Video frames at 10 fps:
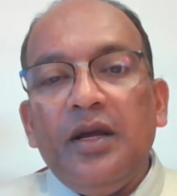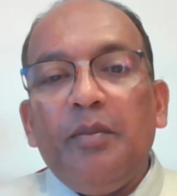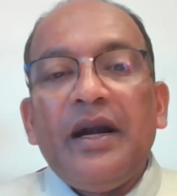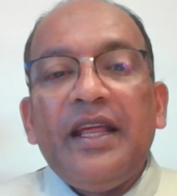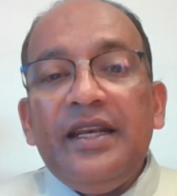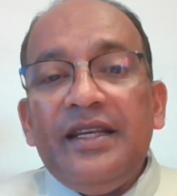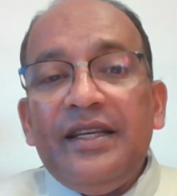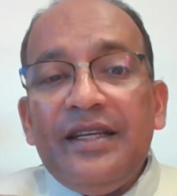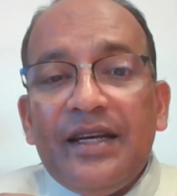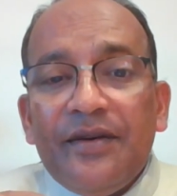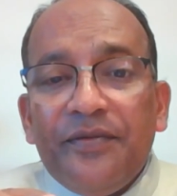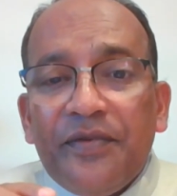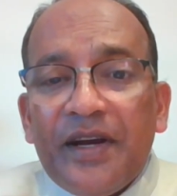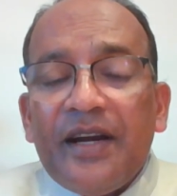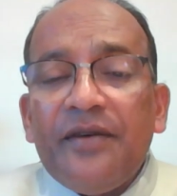But Indian
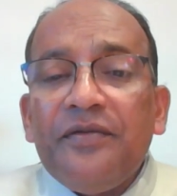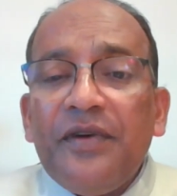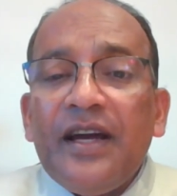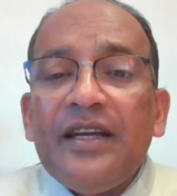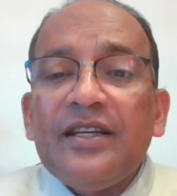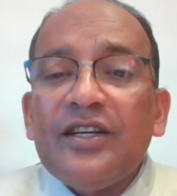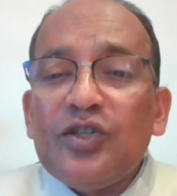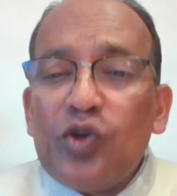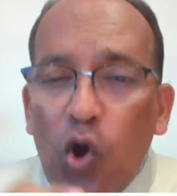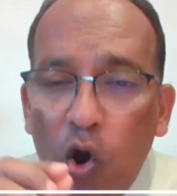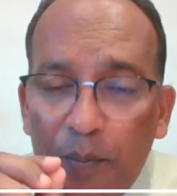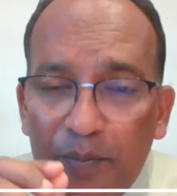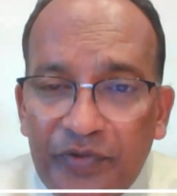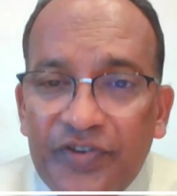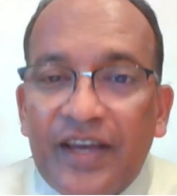freedom fighters
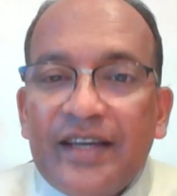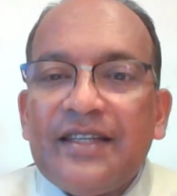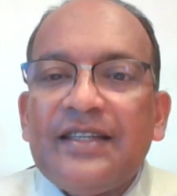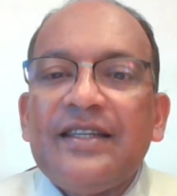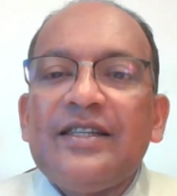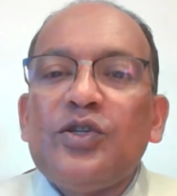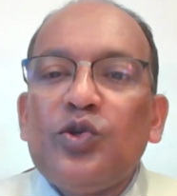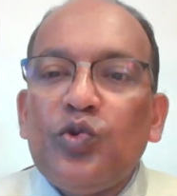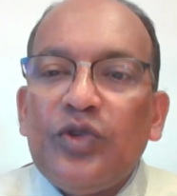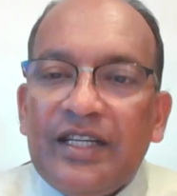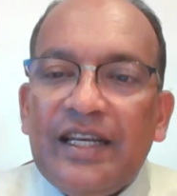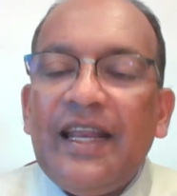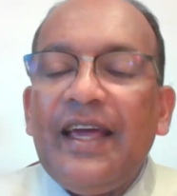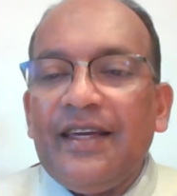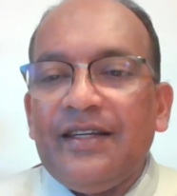objected to the
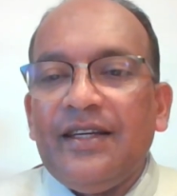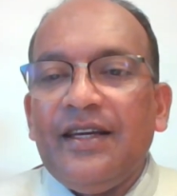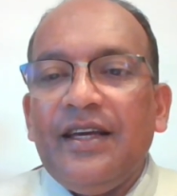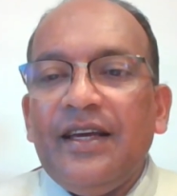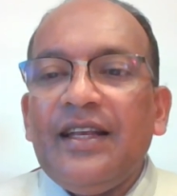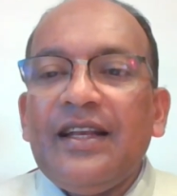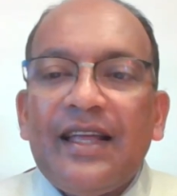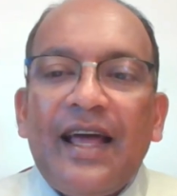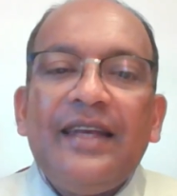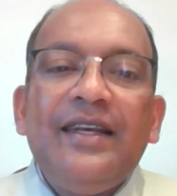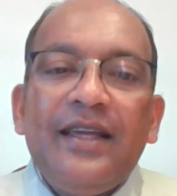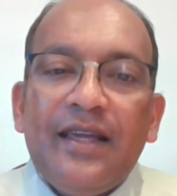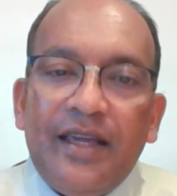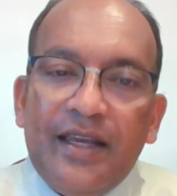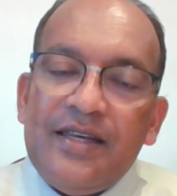delay in
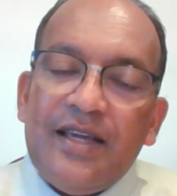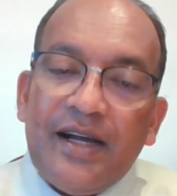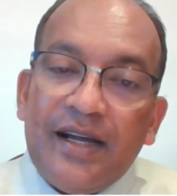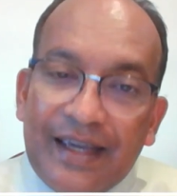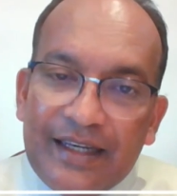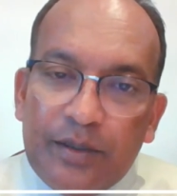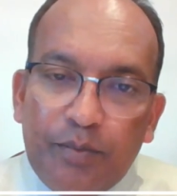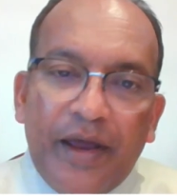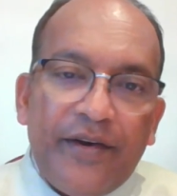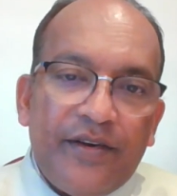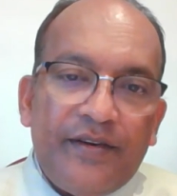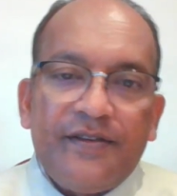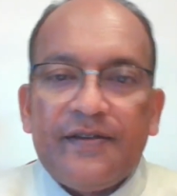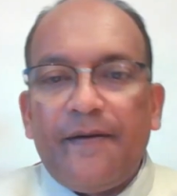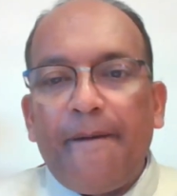granting India
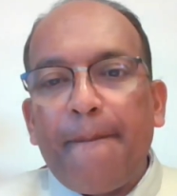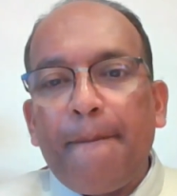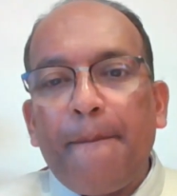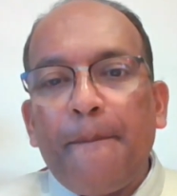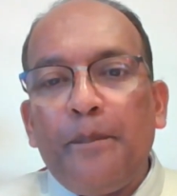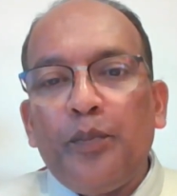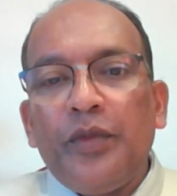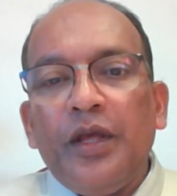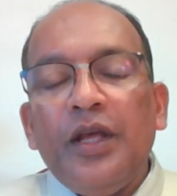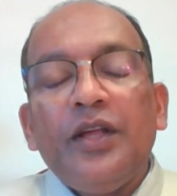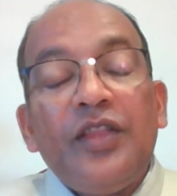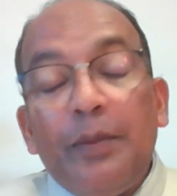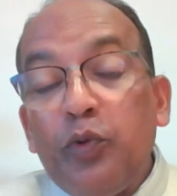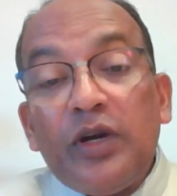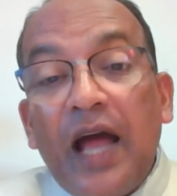independence.
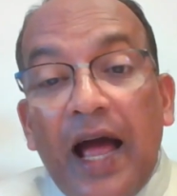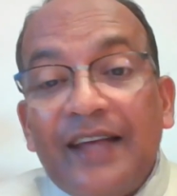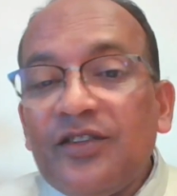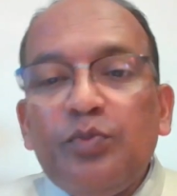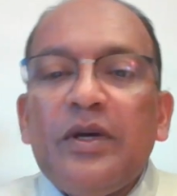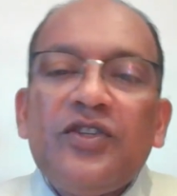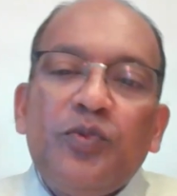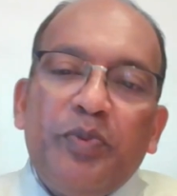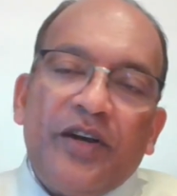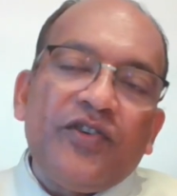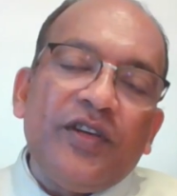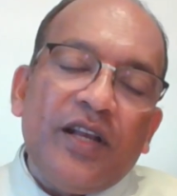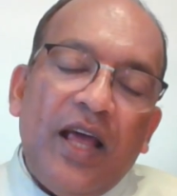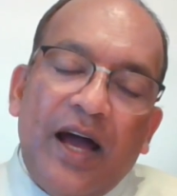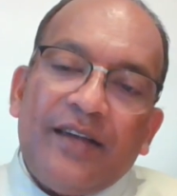They put as much
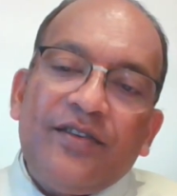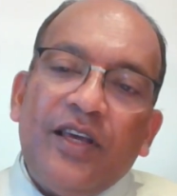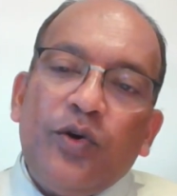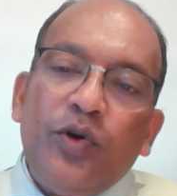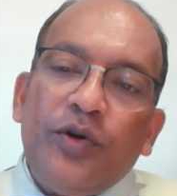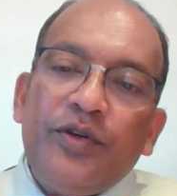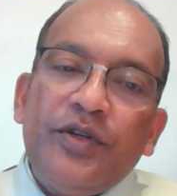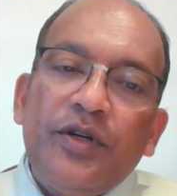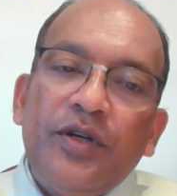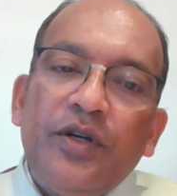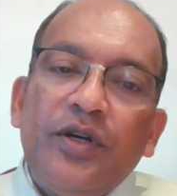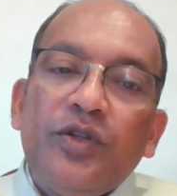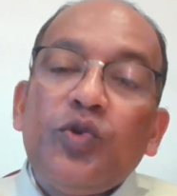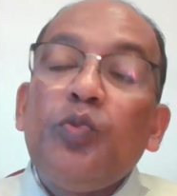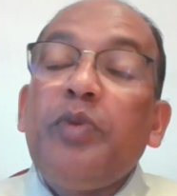pressure as they could
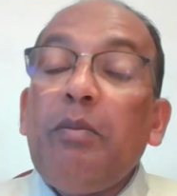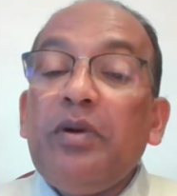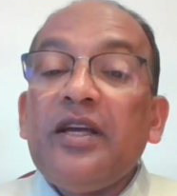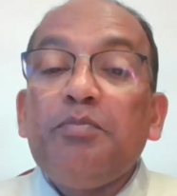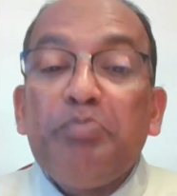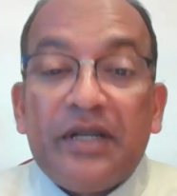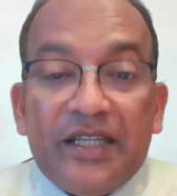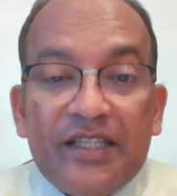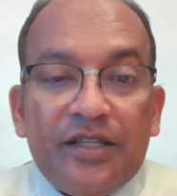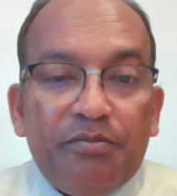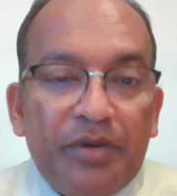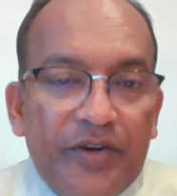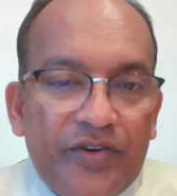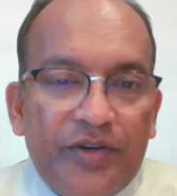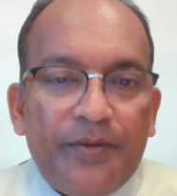through public
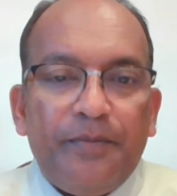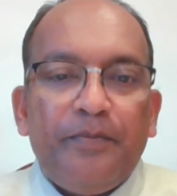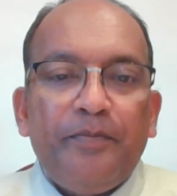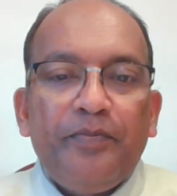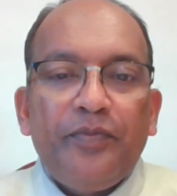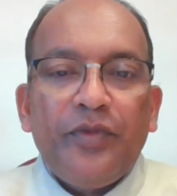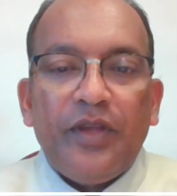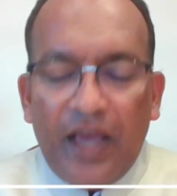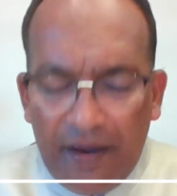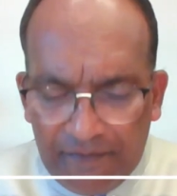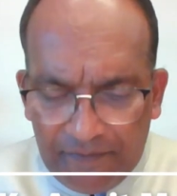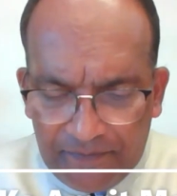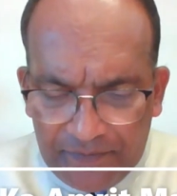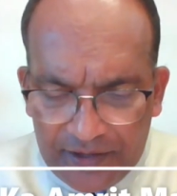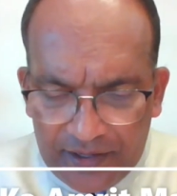participation.
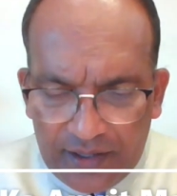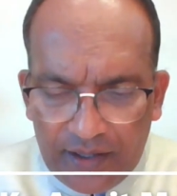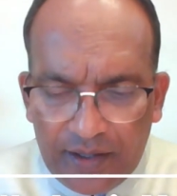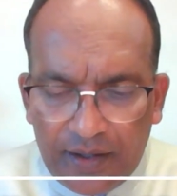Every